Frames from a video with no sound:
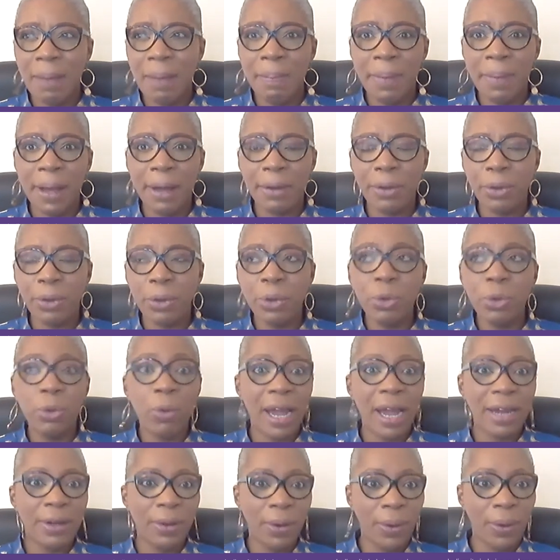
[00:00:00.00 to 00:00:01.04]
about who
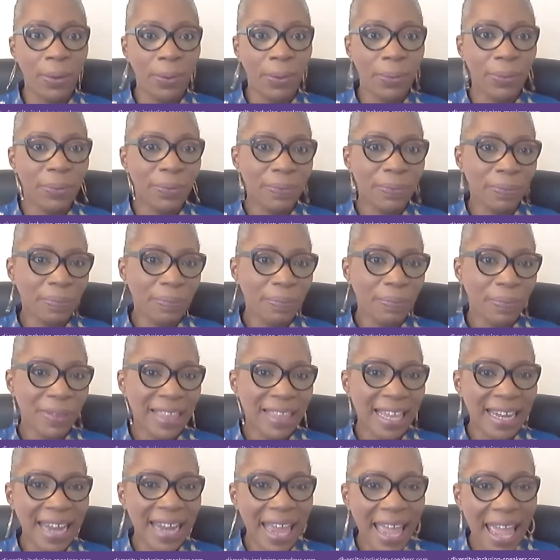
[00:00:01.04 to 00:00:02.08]
I know.
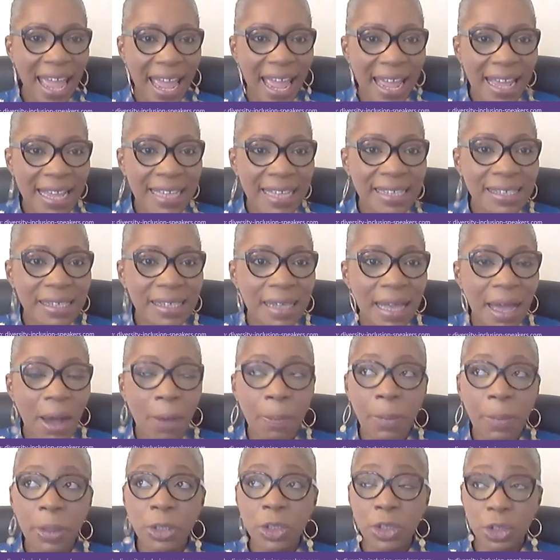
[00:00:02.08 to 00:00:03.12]

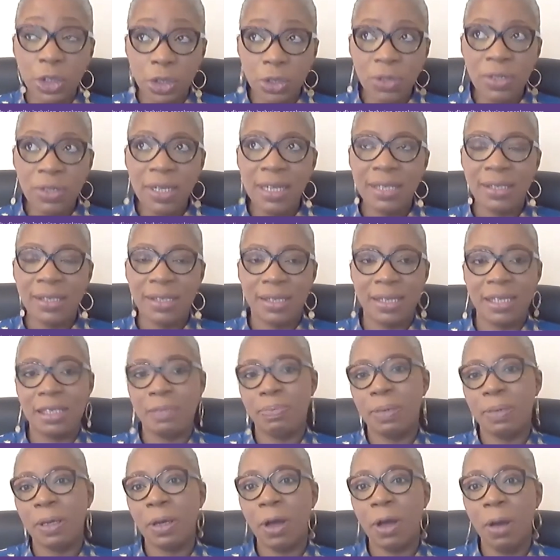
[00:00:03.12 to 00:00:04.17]

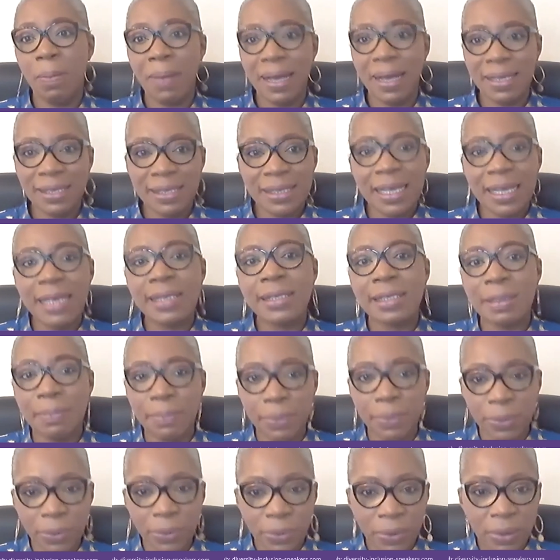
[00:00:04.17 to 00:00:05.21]
Opportunities become
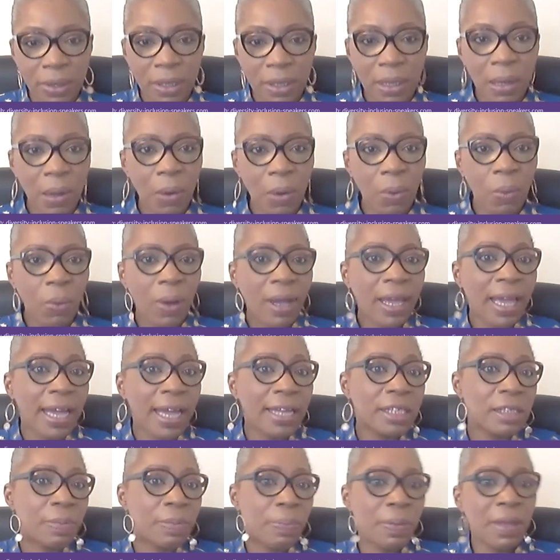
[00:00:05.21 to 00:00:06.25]
accessible, work
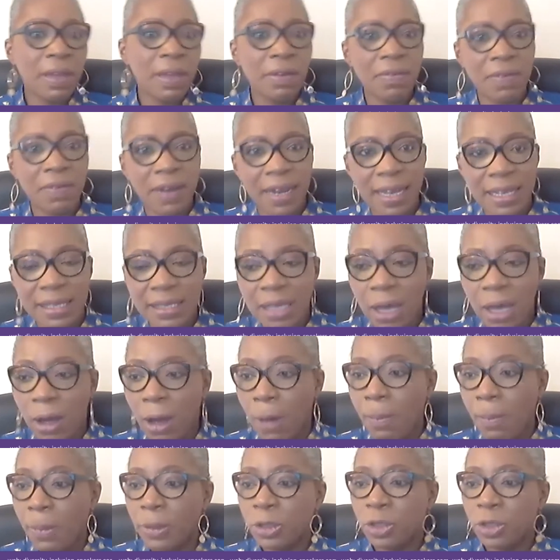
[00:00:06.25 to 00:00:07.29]
experience,
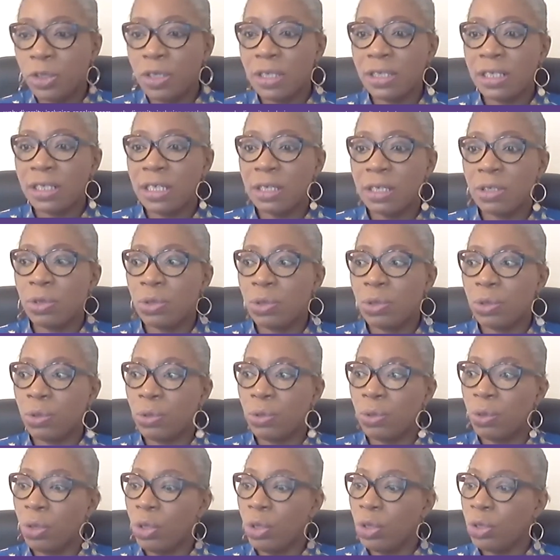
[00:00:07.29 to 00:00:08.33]
opportunities
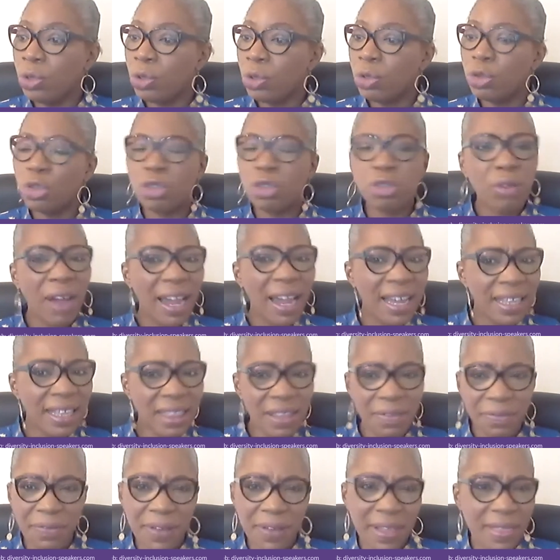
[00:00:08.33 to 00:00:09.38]
to try
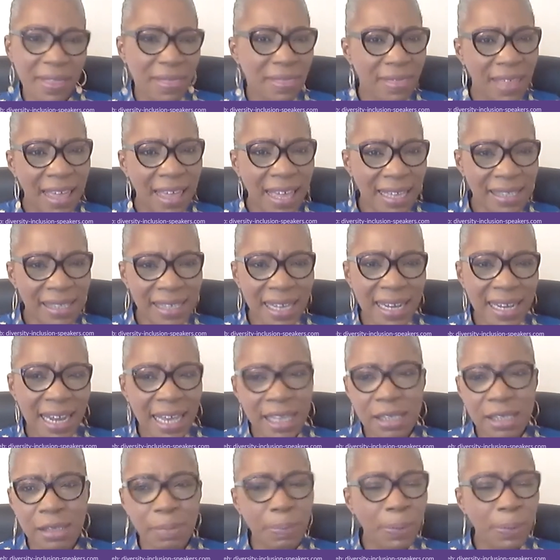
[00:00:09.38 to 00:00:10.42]
different things and
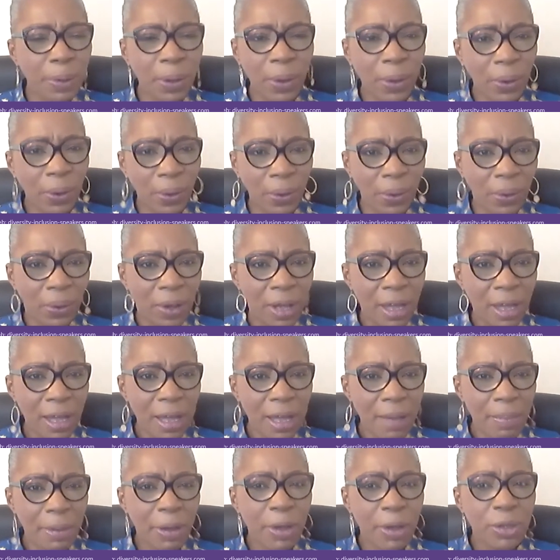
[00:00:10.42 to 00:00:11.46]
explore,
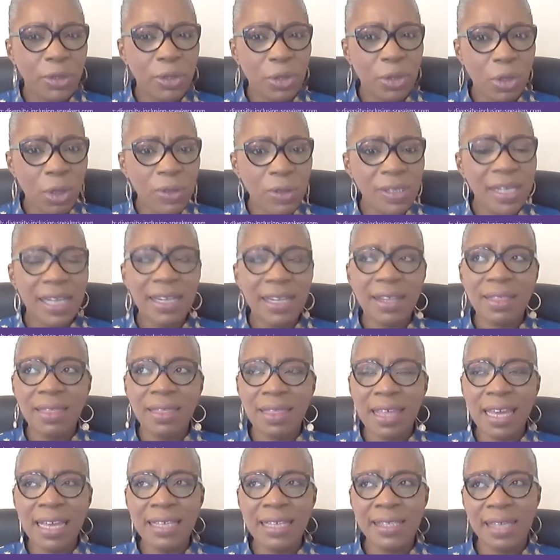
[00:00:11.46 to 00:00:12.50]
because those are the
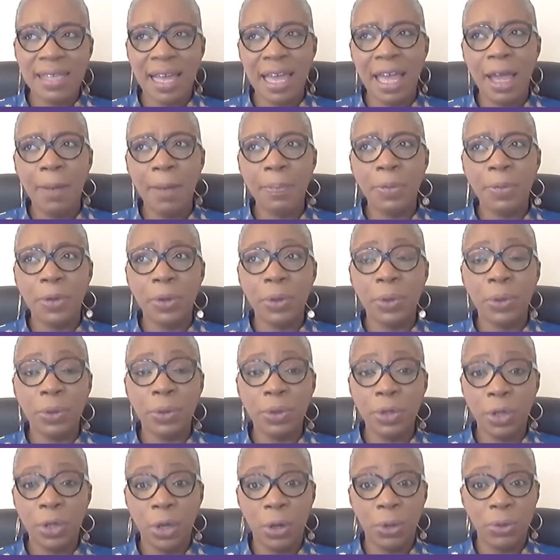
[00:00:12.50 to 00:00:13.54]
things that help you
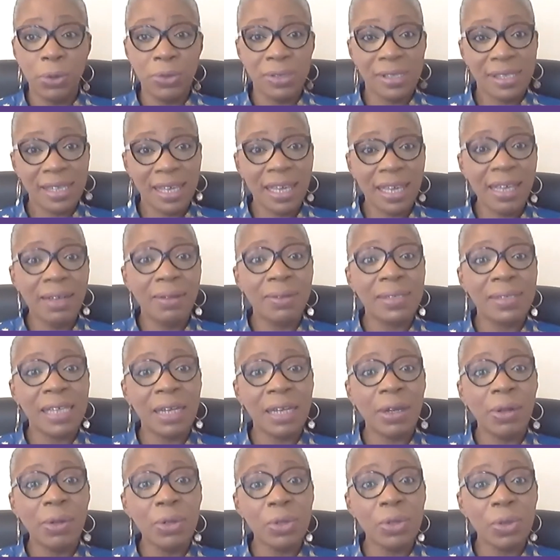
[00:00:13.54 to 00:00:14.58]
hone your own skills
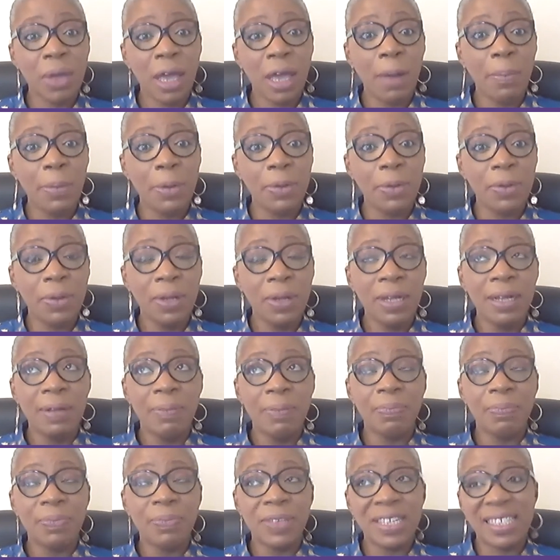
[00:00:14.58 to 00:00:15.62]
and also help you
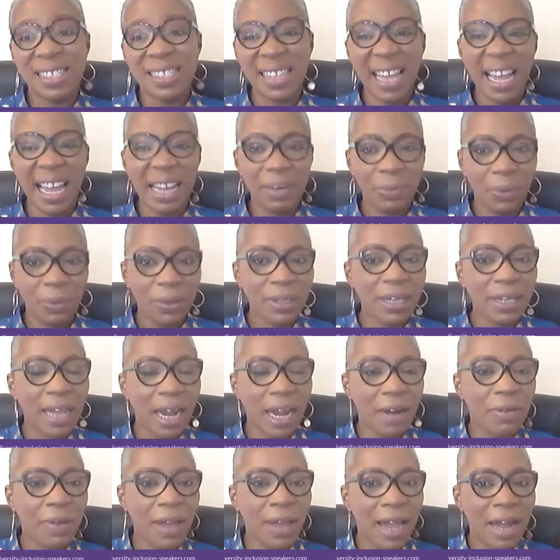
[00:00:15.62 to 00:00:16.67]
decide what
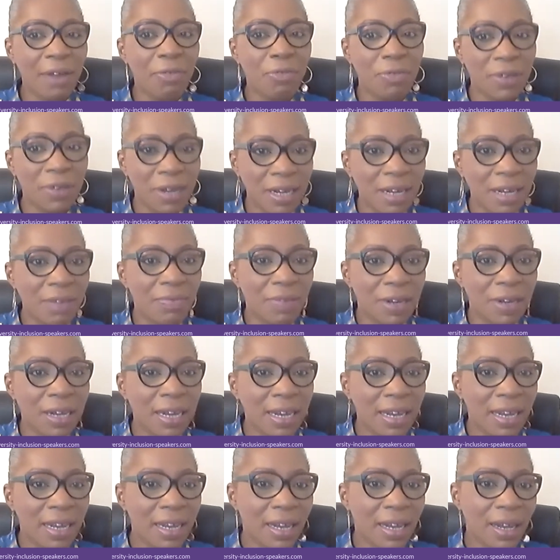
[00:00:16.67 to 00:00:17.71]
career I really,
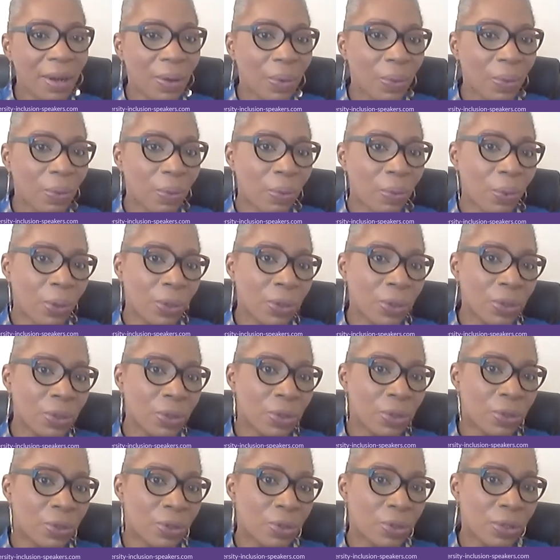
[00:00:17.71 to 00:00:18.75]
really want
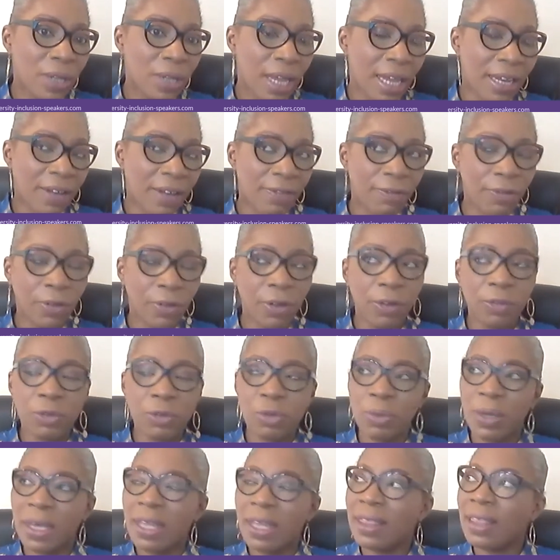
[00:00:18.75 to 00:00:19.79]
to get
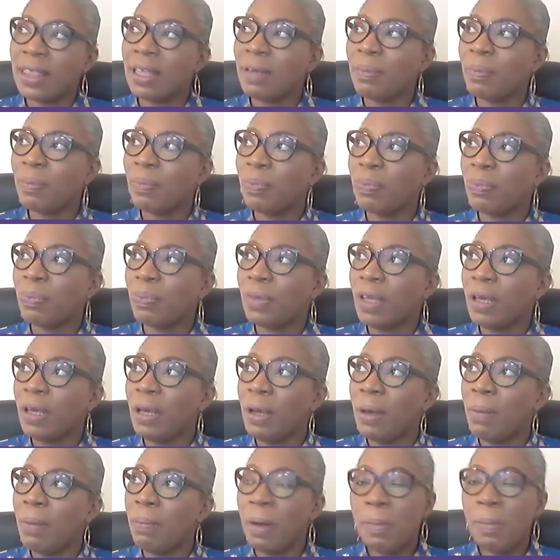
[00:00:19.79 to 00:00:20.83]
involved with.
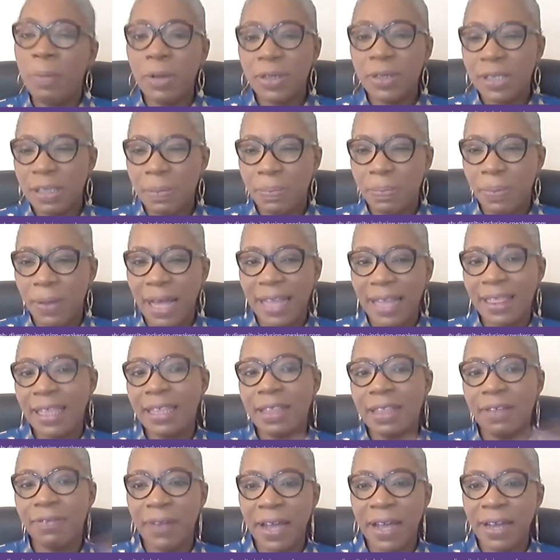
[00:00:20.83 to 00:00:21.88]
But most important, I
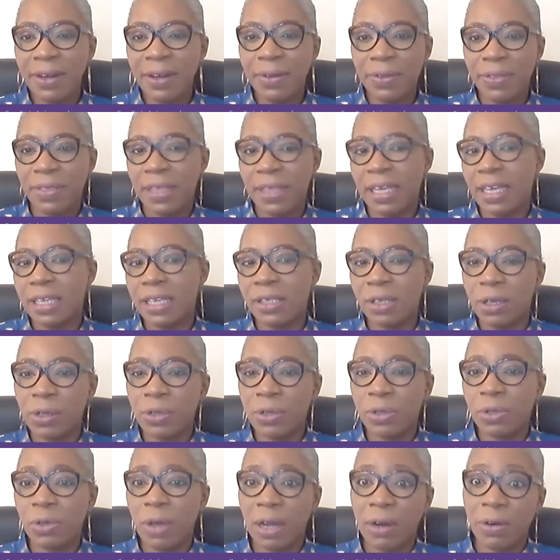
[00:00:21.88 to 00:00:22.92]
think the final thing is
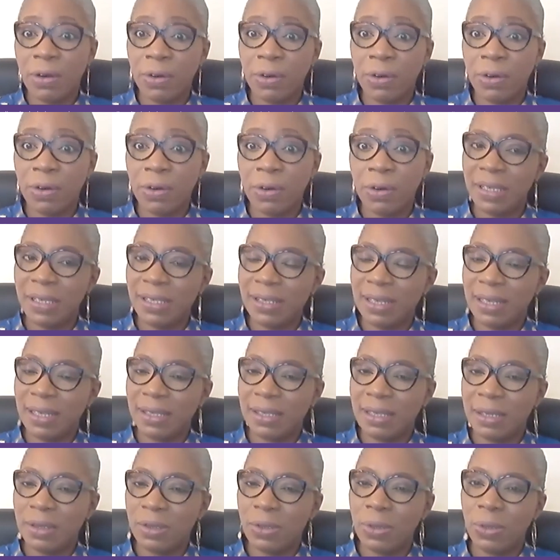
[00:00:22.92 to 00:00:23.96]
also across
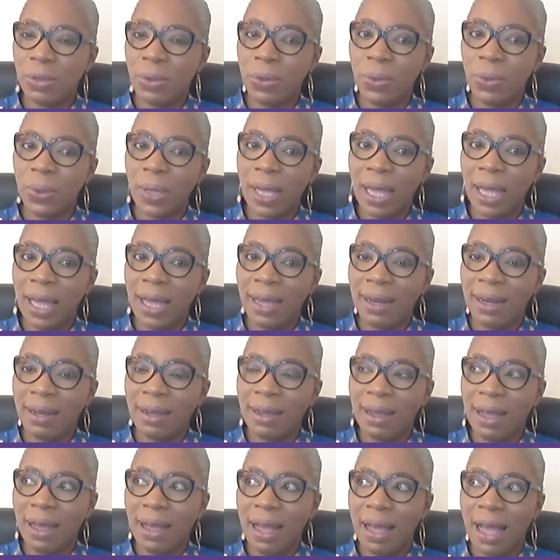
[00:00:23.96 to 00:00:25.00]
businesses to look at
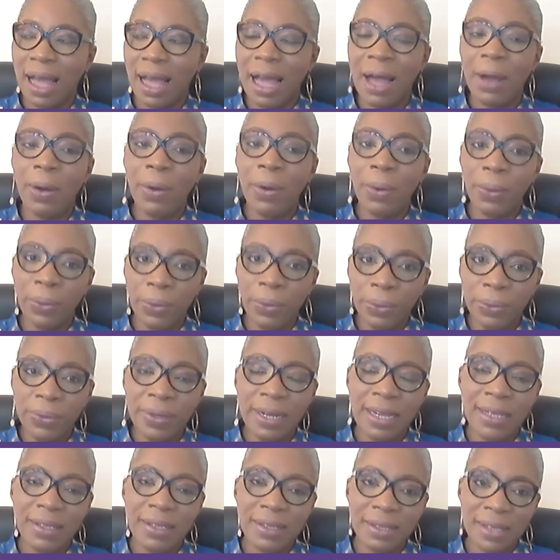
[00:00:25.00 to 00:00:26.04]
our
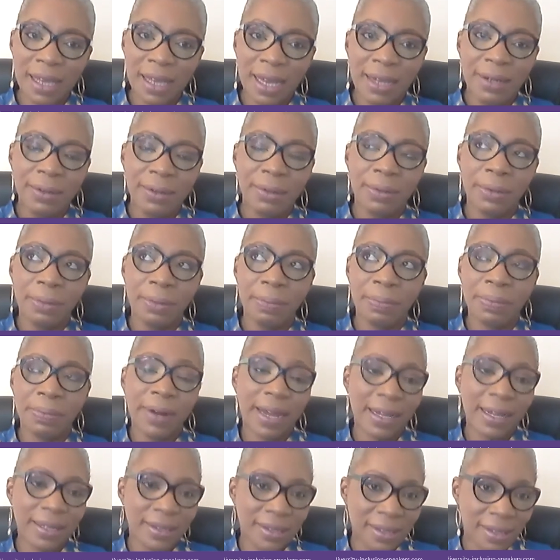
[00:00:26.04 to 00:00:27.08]
own internal
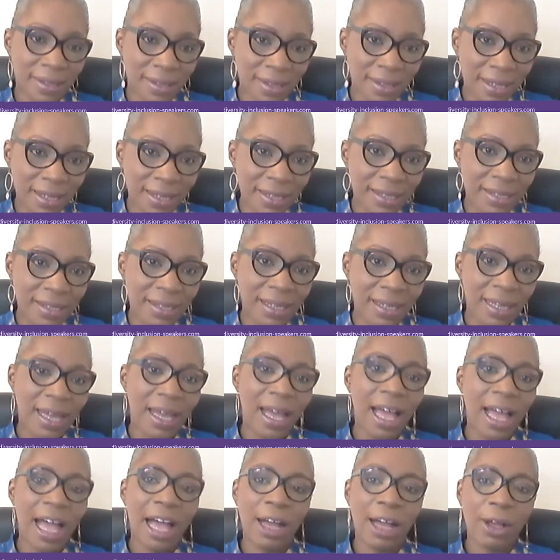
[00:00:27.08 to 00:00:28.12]
practices,
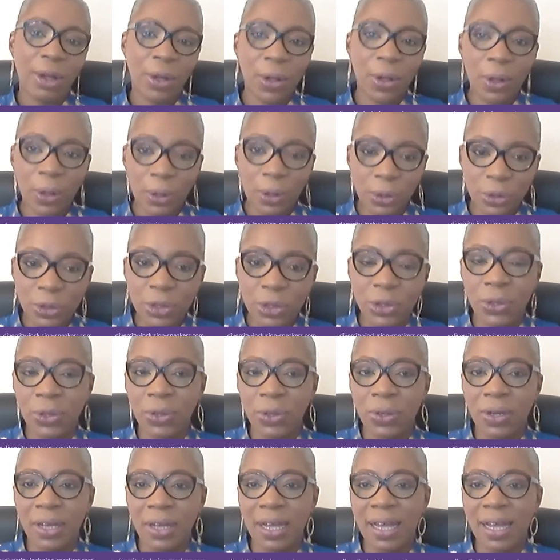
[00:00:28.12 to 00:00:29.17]
our culture,